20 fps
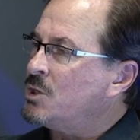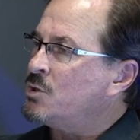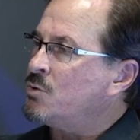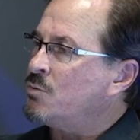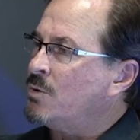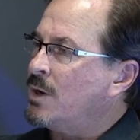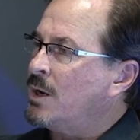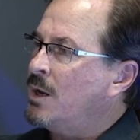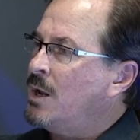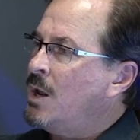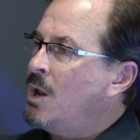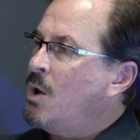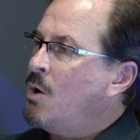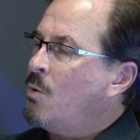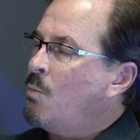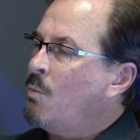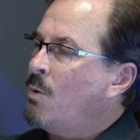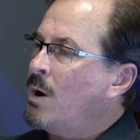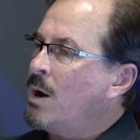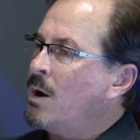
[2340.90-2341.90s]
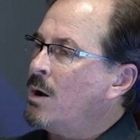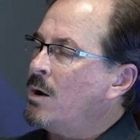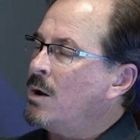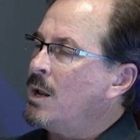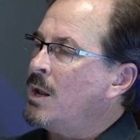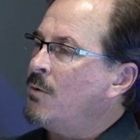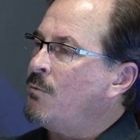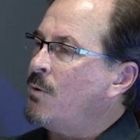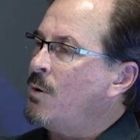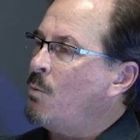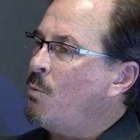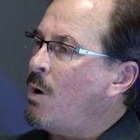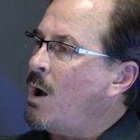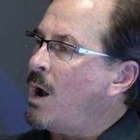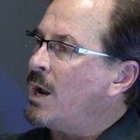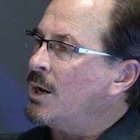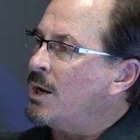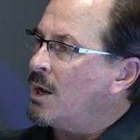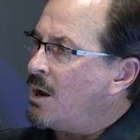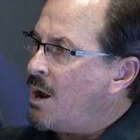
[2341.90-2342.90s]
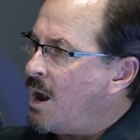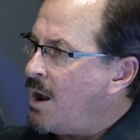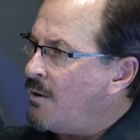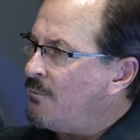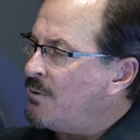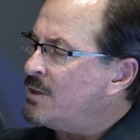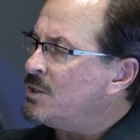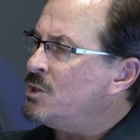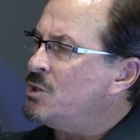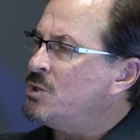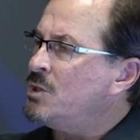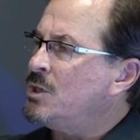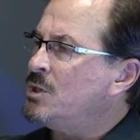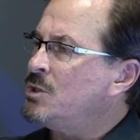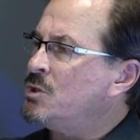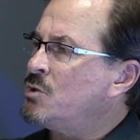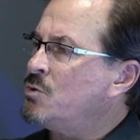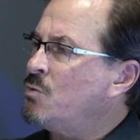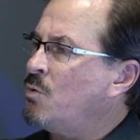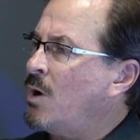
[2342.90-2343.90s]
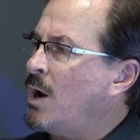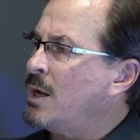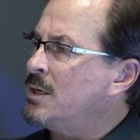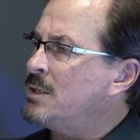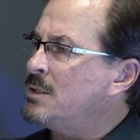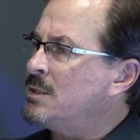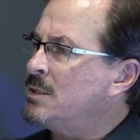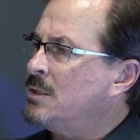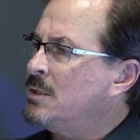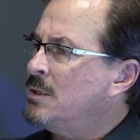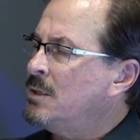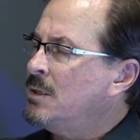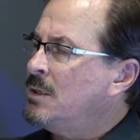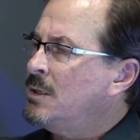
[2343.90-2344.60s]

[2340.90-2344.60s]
history where if we walk in a confidence in Jesus Christ,